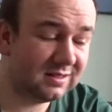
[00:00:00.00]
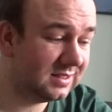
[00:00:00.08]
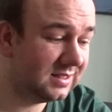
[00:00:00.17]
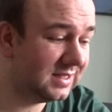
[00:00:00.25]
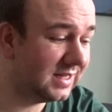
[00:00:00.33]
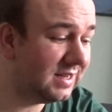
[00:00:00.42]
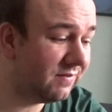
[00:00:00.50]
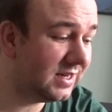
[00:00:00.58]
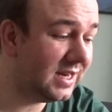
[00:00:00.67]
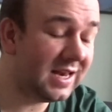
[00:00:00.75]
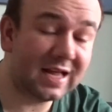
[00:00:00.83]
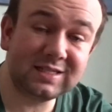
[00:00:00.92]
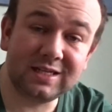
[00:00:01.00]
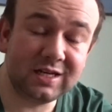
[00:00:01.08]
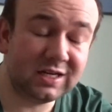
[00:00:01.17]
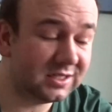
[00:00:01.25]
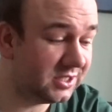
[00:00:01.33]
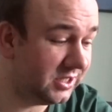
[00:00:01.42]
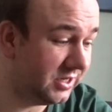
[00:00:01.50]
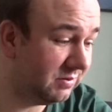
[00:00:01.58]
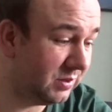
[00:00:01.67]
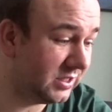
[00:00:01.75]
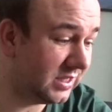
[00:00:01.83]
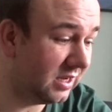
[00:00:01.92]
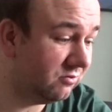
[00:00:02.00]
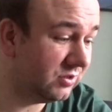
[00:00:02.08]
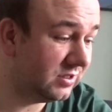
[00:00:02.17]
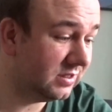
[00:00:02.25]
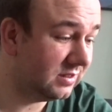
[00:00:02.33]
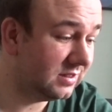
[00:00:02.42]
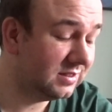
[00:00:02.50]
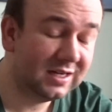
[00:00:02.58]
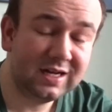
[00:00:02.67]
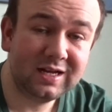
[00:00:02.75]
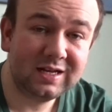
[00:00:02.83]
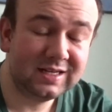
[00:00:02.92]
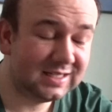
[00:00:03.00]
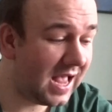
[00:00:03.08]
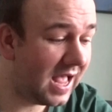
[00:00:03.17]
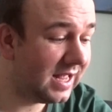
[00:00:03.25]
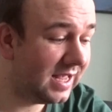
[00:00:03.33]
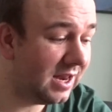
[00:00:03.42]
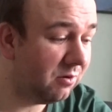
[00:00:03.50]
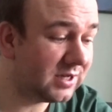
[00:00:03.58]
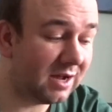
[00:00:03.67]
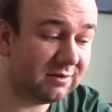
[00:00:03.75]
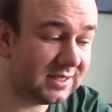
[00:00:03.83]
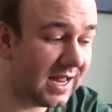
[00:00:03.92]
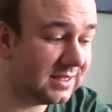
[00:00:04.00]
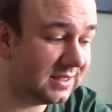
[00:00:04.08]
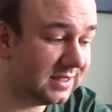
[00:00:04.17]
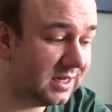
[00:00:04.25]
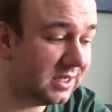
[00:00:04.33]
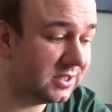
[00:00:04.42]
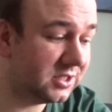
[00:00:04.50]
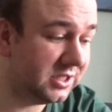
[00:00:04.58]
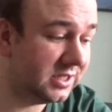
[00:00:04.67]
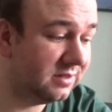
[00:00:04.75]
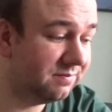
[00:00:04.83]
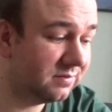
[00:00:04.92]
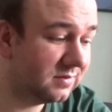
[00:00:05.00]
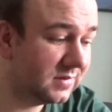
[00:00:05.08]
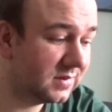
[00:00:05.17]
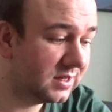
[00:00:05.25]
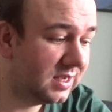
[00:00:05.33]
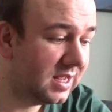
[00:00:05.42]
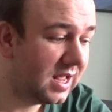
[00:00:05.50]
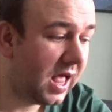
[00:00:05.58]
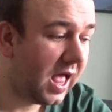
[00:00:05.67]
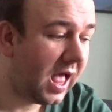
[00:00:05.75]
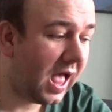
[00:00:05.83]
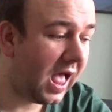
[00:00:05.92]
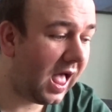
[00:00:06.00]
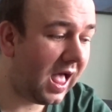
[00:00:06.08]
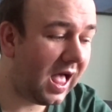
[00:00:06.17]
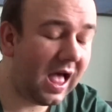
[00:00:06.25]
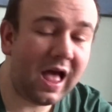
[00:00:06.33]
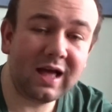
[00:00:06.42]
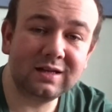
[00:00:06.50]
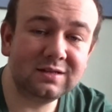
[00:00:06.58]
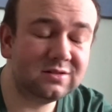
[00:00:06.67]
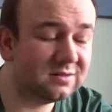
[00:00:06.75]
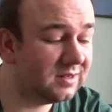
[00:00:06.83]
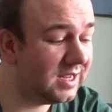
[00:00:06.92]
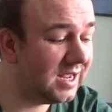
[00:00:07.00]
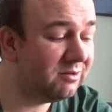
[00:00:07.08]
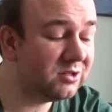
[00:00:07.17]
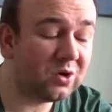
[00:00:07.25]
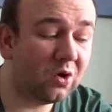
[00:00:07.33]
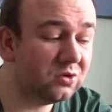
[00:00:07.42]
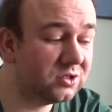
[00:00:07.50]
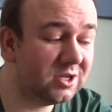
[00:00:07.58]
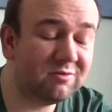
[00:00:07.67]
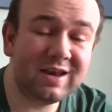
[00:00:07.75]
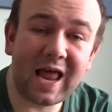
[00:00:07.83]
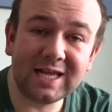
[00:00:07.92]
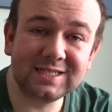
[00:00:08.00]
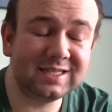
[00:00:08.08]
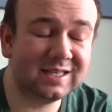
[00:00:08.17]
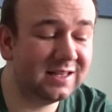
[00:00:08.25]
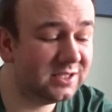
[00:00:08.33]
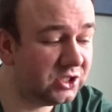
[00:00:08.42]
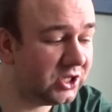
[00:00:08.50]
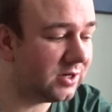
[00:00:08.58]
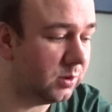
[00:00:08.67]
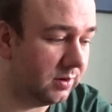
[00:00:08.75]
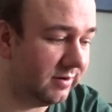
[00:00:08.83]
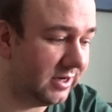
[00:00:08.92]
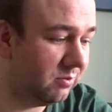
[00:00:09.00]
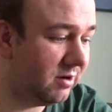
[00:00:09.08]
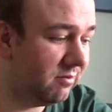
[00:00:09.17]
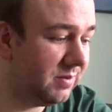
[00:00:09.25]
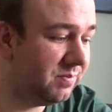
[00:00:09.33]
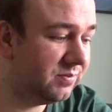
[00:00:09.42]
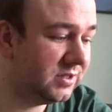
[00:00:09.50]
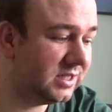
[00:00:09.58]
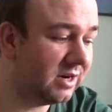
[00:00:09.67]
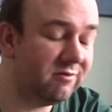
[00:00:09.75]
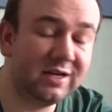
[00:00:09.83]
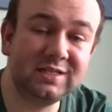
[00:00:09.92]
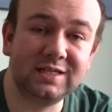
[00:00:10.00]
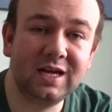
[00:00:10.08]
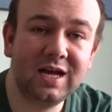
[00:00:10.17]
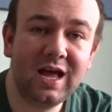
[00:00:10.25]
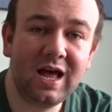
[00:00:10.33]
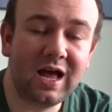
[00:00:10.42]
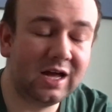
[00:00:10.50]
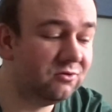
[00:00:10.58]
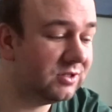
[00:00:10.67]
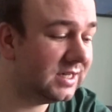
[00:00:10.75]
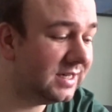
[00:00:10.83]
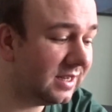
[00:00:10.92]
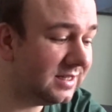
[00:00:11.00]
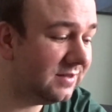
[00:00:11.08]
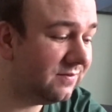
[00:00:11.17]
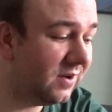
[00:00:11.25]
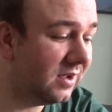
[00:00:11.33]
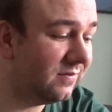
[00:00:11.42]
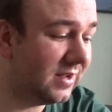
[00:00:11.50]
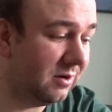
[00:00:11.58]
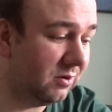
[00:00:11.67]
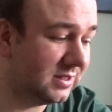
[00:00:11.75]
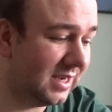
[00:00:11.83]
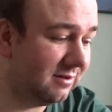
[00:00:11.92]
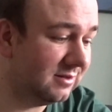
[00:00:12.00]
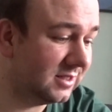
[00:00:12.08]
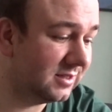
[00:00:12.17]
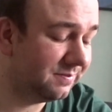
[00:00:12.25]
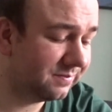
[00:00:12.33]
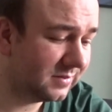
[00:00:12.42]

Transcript: significantly less than last year. Well, it's 110 kilowatt hours less than last year. And it was also less than January, where we generated 195 kilowatt hours.